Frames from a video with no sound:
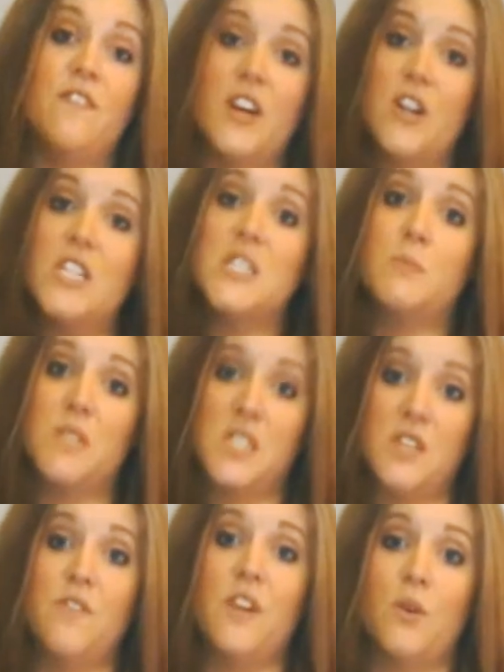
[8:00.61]
very
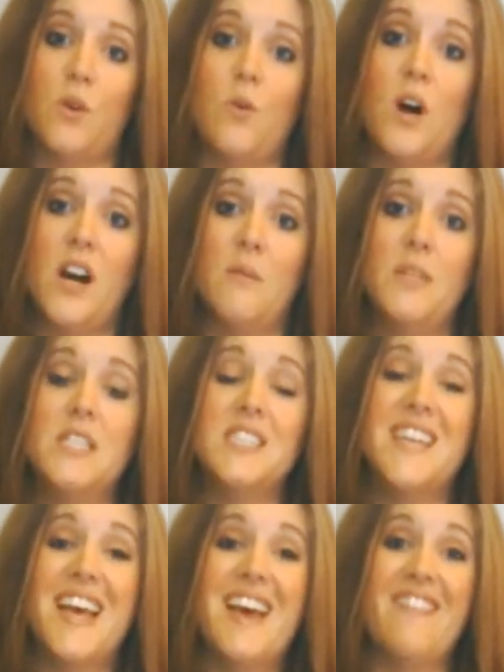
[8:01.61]
specific requirements.